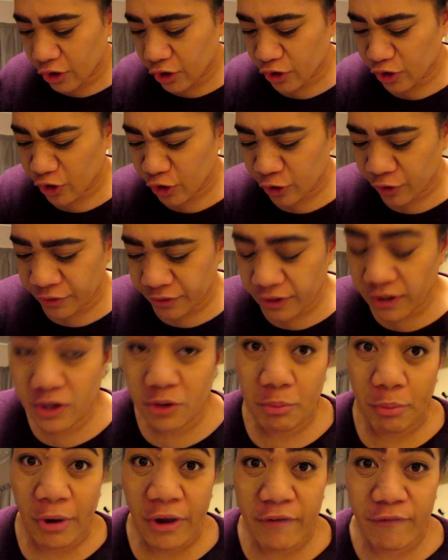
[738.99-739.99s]
You know,
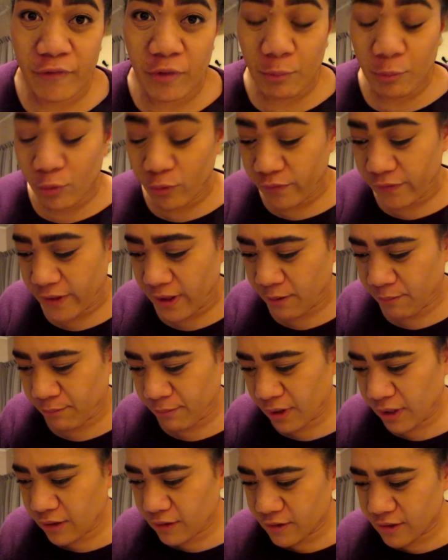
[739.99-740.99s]
need a break from all that
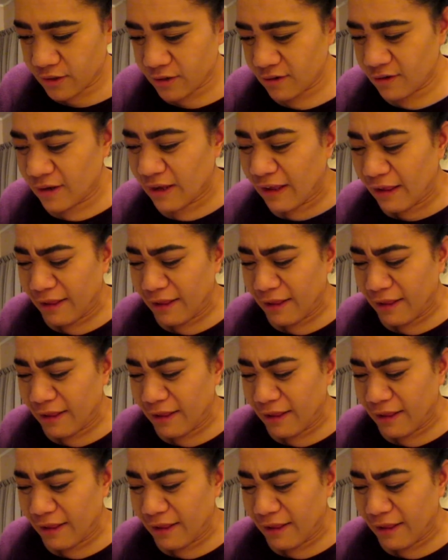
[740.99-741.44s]
meat.